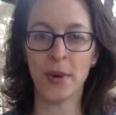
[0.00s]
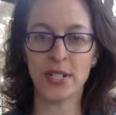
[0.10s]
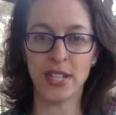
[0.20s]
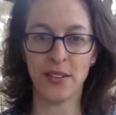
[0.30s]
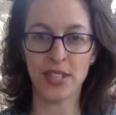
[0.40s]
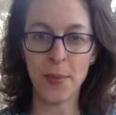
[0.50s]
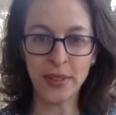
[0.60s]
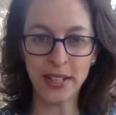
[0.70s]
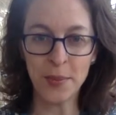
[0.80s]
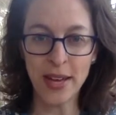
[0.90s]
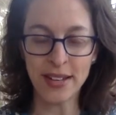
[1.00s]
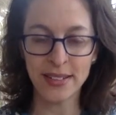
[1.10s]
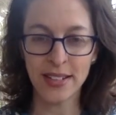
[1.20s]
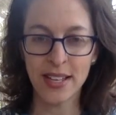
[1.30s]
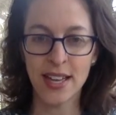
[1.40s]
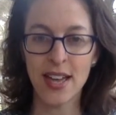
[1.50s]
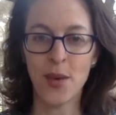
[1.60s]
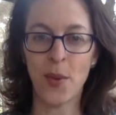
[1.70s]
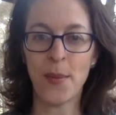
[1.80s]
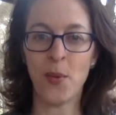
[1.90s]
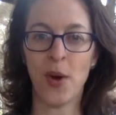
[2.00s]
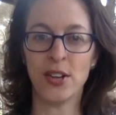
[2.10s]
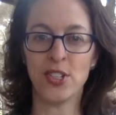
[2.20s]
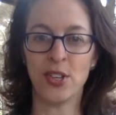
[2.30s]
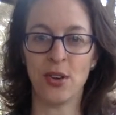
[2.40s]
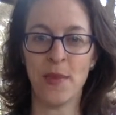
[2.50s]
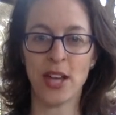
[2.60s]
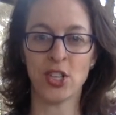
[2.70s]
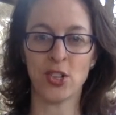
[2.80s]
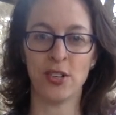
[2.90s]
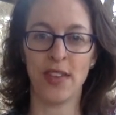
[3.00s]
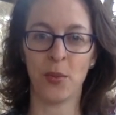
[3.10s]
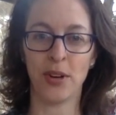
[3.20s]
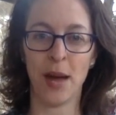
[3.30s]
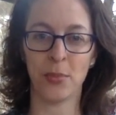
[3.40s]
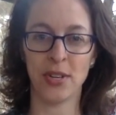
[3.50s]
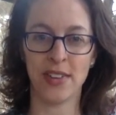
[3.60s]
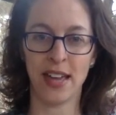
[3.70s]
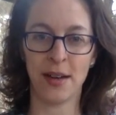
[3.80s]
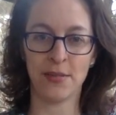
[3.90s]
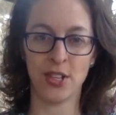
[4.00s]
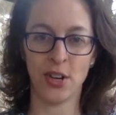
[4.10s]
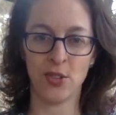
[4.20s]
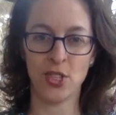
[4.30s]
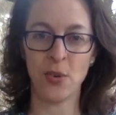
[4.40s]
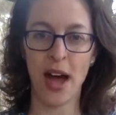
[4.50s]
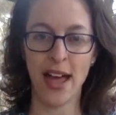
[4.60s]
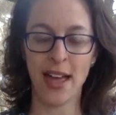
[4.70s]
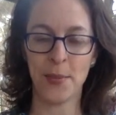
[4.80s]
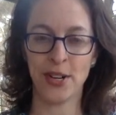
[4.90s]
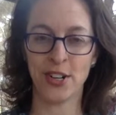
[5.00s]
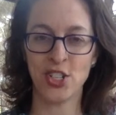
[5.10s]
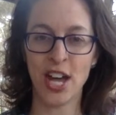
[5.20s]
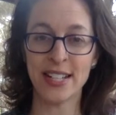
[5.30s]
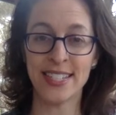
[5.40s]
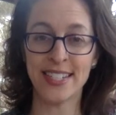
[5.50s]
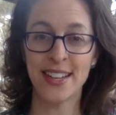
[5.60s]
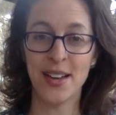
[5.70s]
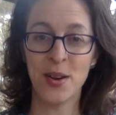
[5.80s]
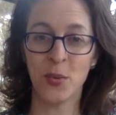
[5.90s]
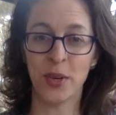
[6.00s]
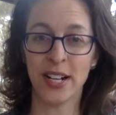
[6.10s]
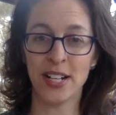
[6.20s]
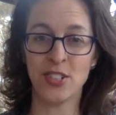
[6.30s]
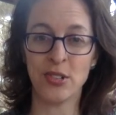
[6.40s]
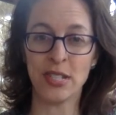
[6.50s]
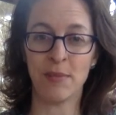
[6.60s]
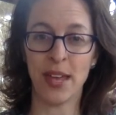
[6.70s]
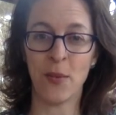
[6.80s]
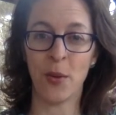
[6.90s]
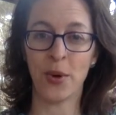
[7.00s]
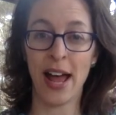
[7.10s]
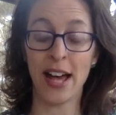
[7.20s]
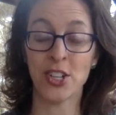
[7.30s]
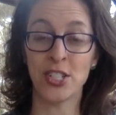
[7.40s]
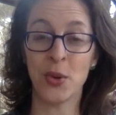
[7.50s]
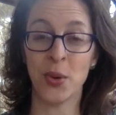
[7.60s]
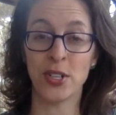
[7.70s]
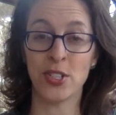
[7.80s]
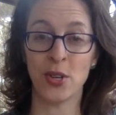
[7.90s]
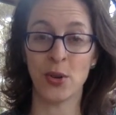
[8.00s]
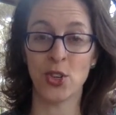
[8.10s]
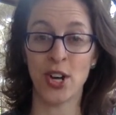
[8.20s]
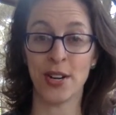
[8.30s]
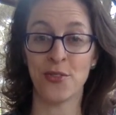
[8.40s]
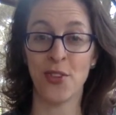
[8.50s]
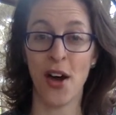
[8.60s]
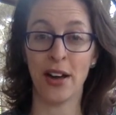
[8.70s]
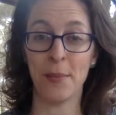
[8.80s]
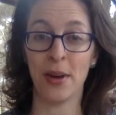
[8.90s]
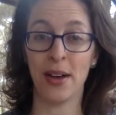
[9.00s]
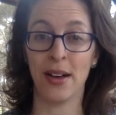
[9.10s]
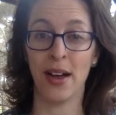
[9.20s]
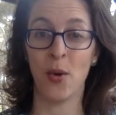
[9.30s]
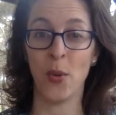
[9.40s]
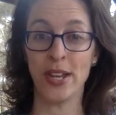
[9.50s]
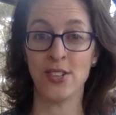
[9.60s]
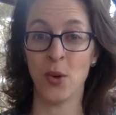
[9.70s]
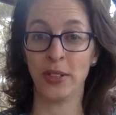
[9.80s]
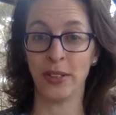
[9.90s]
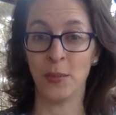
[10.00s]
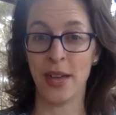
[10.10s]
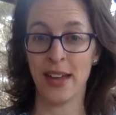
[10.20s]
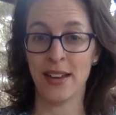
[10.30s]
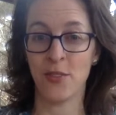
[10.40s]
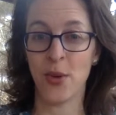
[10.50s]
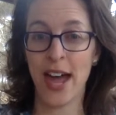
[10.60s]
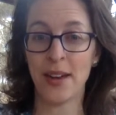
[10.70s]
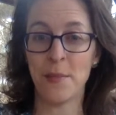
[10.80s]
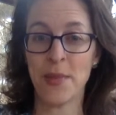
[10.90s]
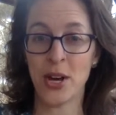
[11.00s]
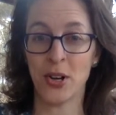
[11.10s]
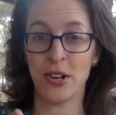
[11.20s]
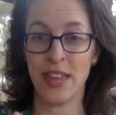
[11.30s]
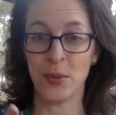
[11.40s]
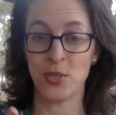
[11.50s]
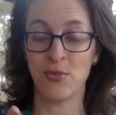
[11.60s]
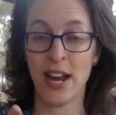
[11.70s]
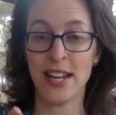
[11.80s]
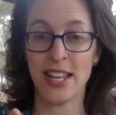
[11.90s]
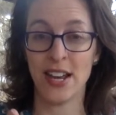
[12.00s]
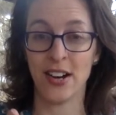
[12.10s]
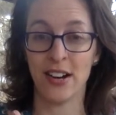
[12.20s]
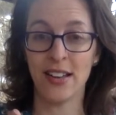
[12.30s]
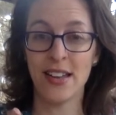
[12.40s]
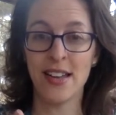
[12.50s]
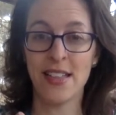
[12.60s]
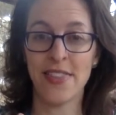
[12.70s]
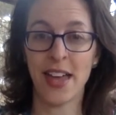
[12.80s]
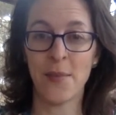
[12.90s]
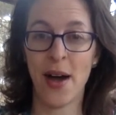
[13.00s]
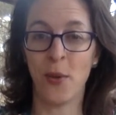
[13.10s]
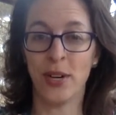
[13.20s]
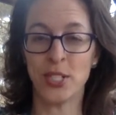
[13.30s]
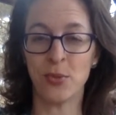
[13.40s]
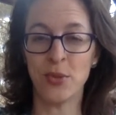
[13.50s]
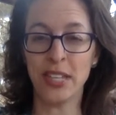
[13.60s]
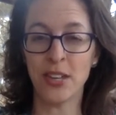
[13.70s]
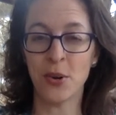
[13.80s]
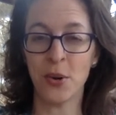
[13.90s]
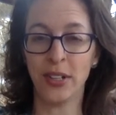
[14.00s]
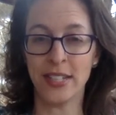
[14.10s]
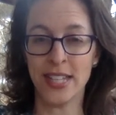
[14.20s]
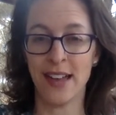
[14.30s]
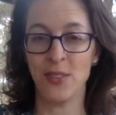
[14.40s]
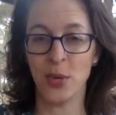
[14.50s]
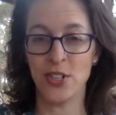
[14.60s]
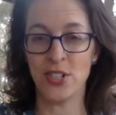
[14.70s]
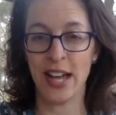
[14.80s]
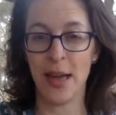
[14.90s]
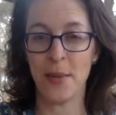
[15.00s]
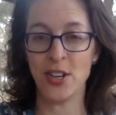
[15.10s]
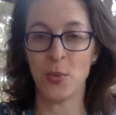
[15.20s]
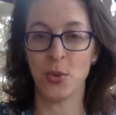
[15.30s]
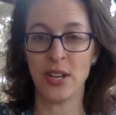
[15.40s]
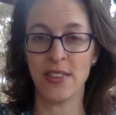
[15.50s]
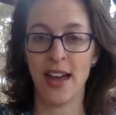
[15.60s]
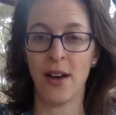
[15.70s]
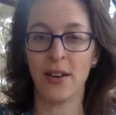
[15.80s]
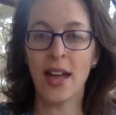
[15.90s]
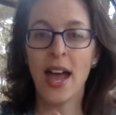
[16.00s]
ourselves up a little bit, when we want to make sure that we're not breathing too high up in our chest, we're going to do something where we're actually going to try to fog up a window a little bit. If we had a mirror that was right here, think about when it's really cold outside in the wintertime and you breathe out